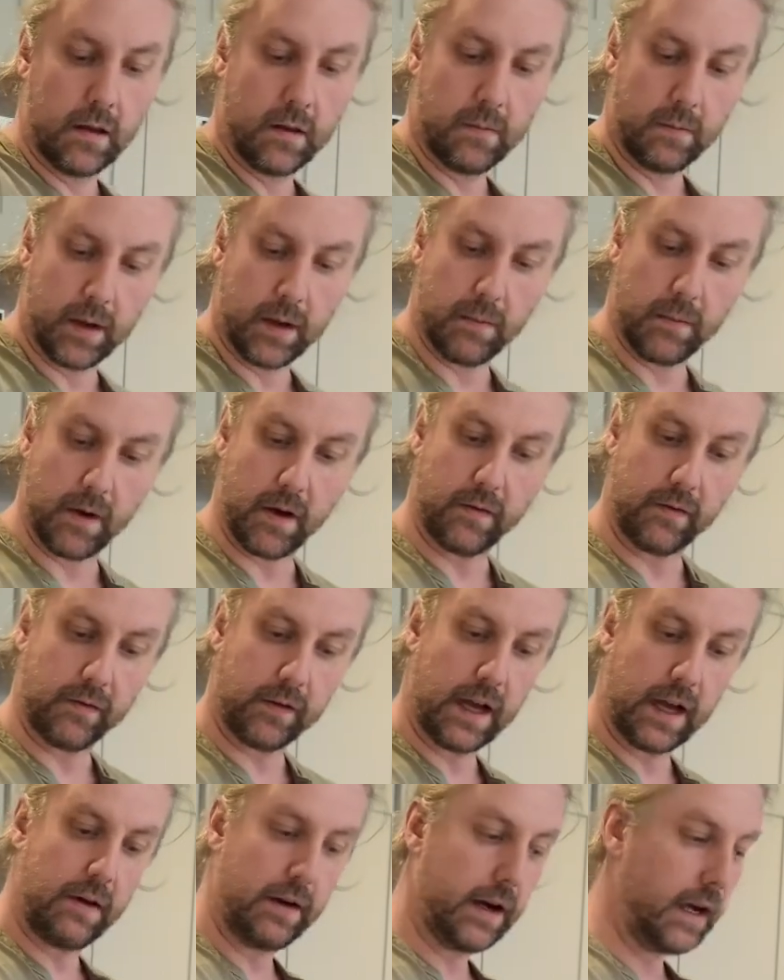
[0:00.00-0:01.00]
Bit more
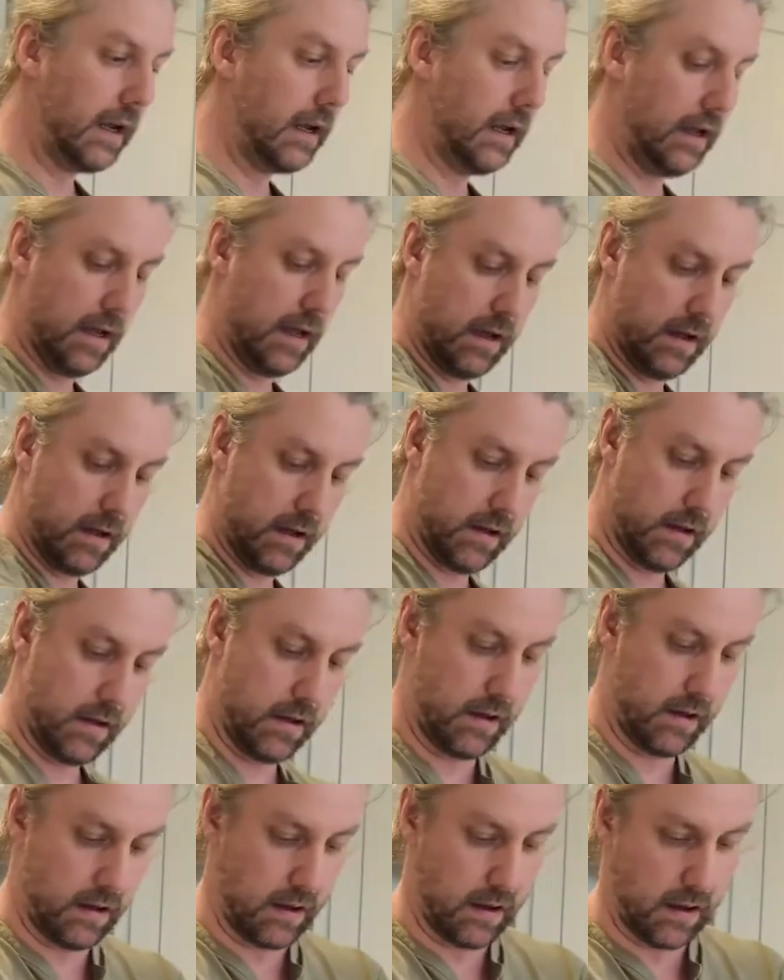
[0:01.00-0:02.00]
flour.
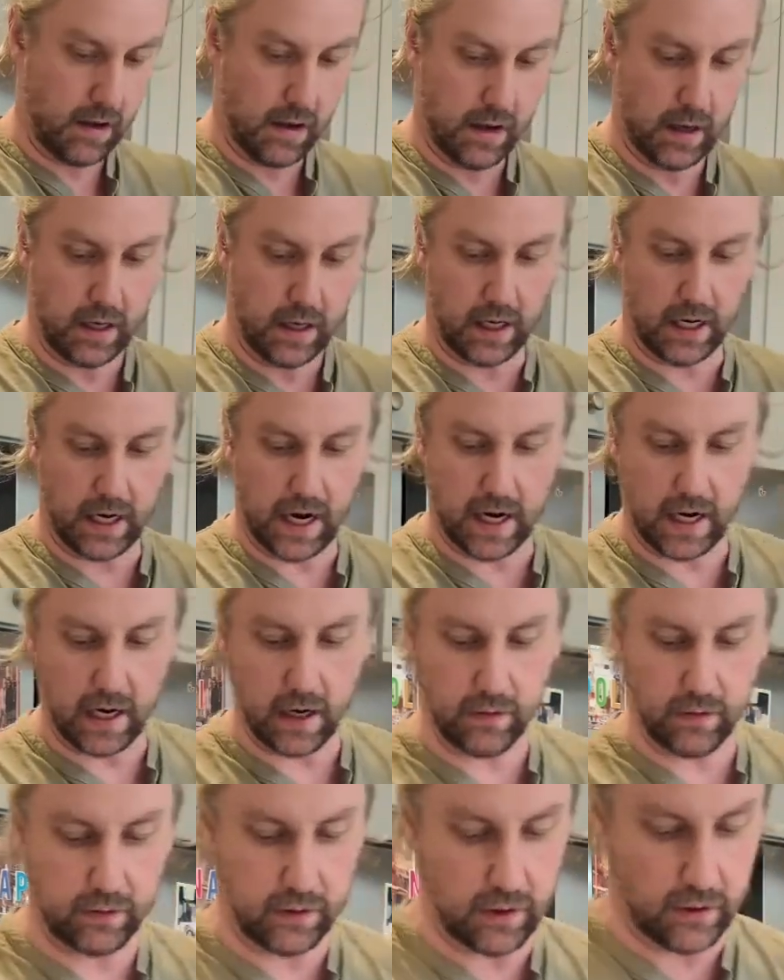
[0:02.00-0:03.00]
You get
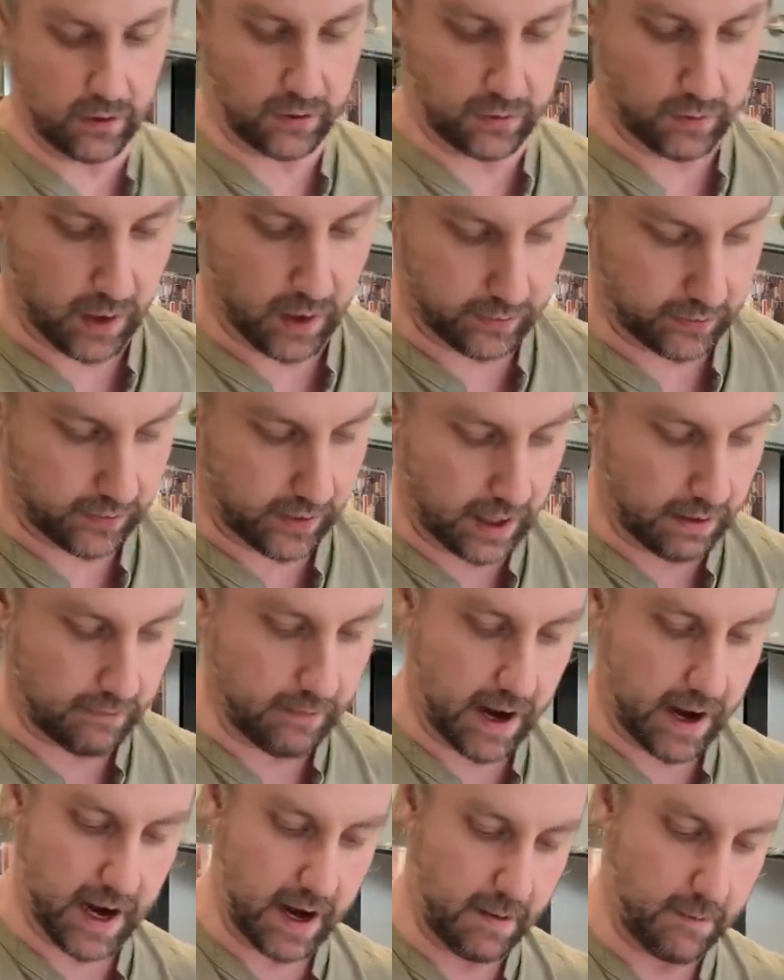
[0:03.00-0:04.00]
used to just what's the
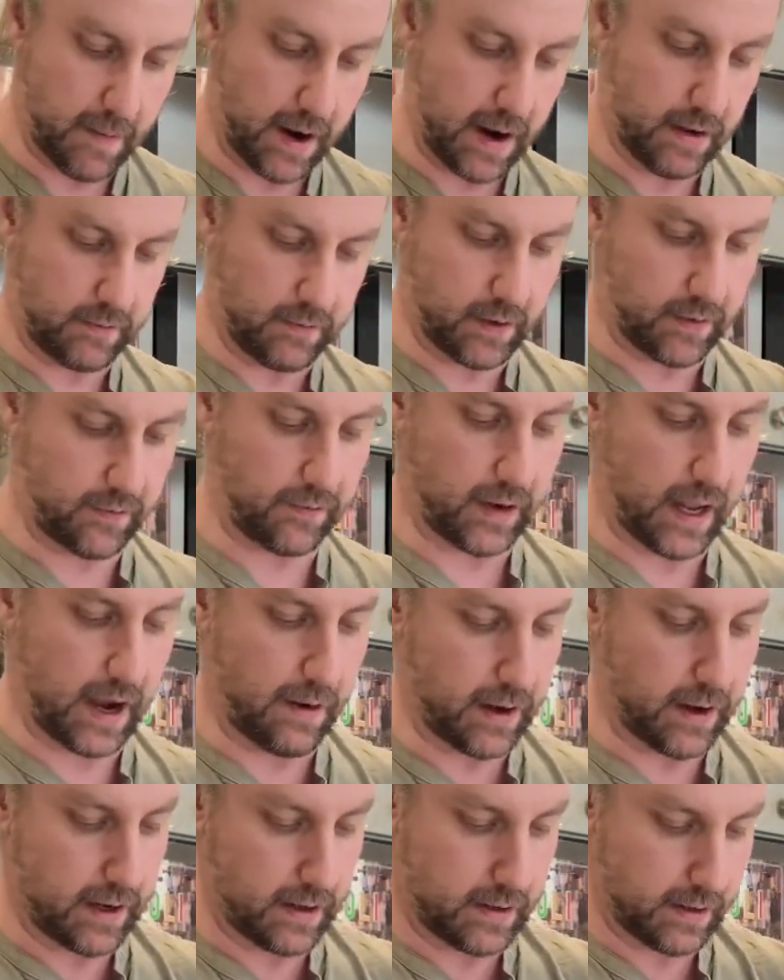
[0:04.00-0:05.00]
right amount of
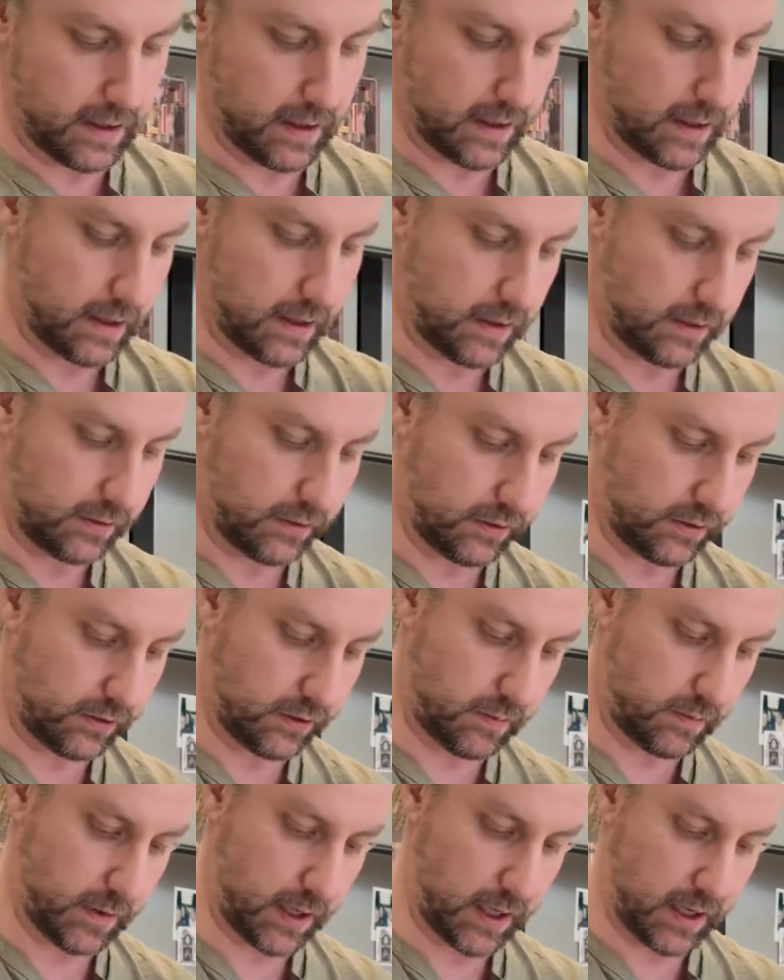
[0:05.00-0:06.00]
flour, you know, it's just
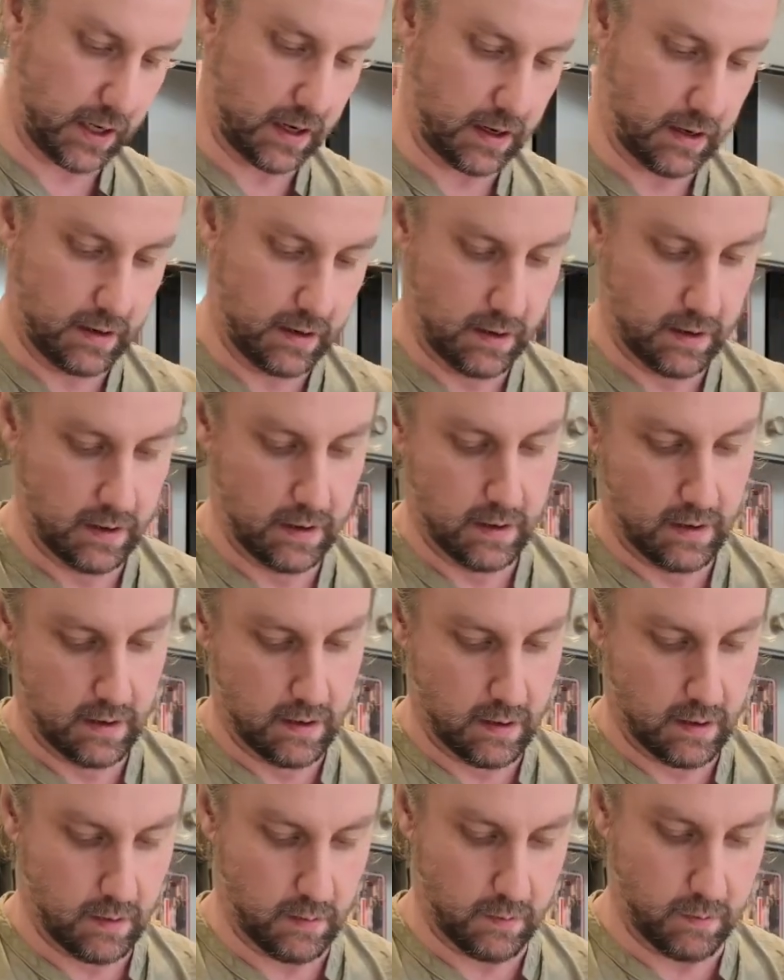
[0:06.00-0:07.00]
something you
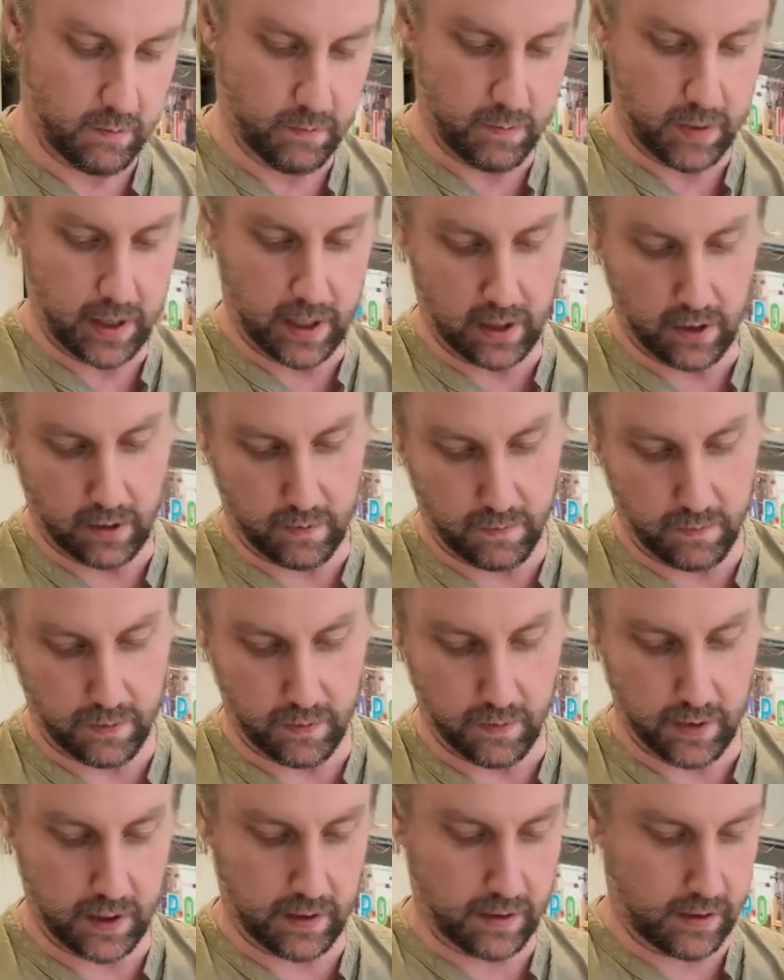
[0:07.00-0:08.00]
pick up
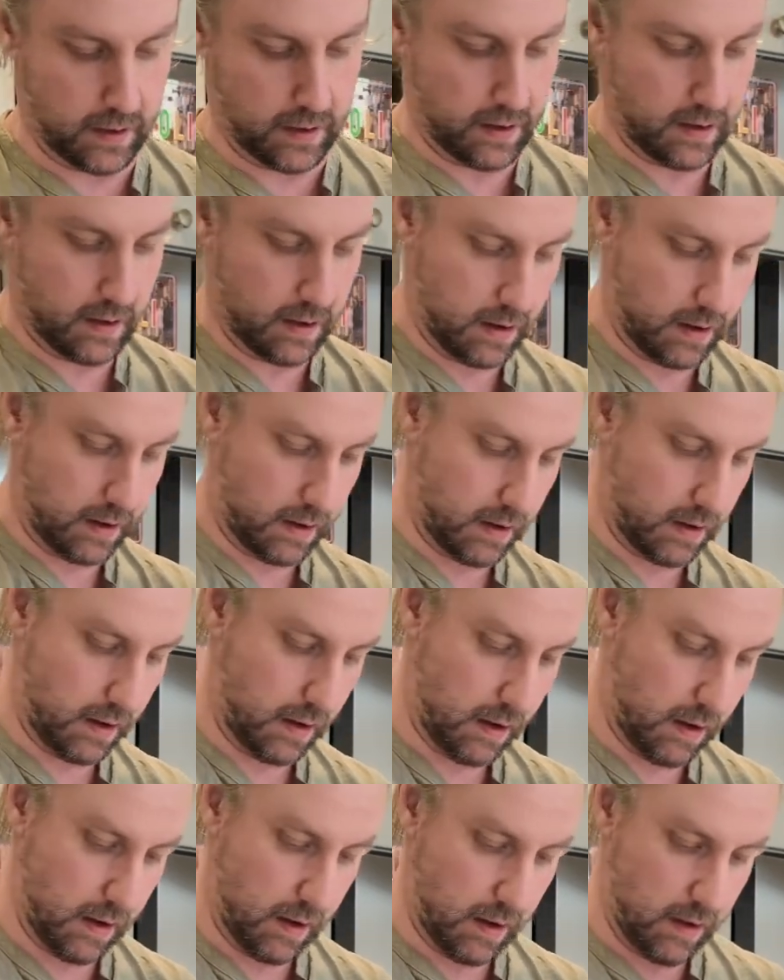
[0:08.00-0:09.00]
with
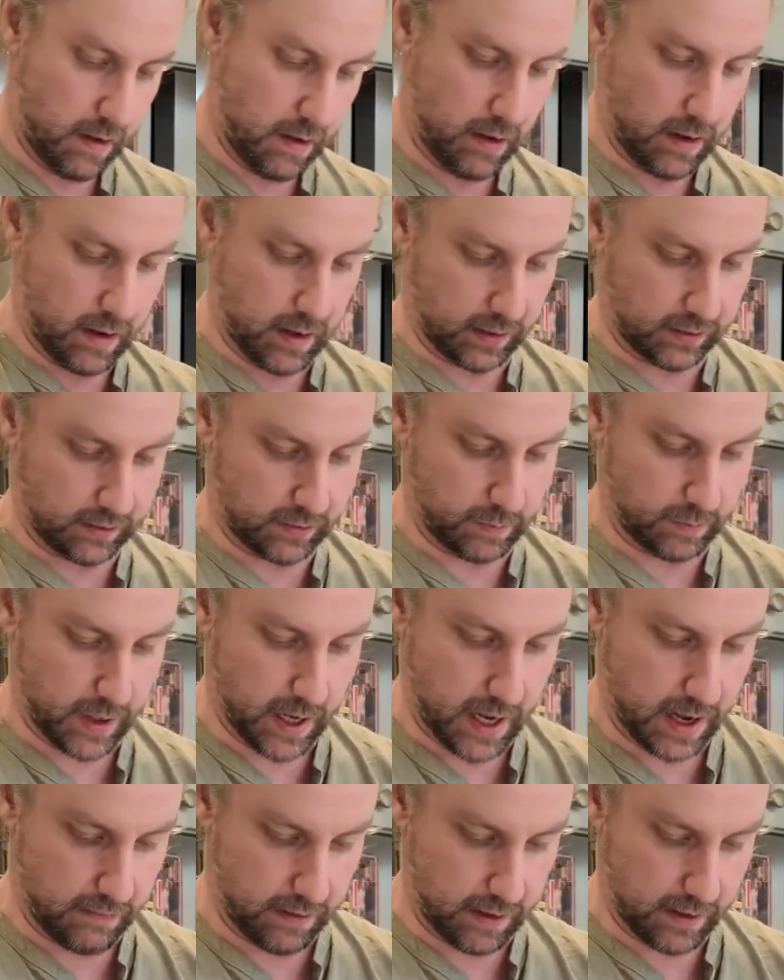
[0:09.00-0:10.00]

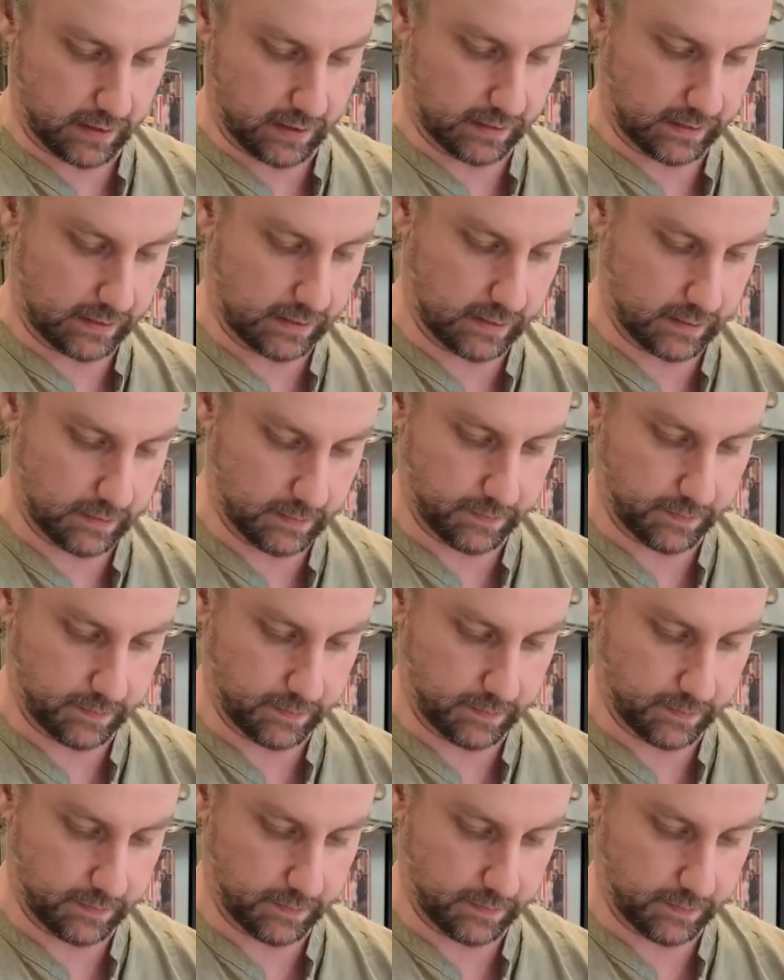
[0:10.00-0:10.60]
experience.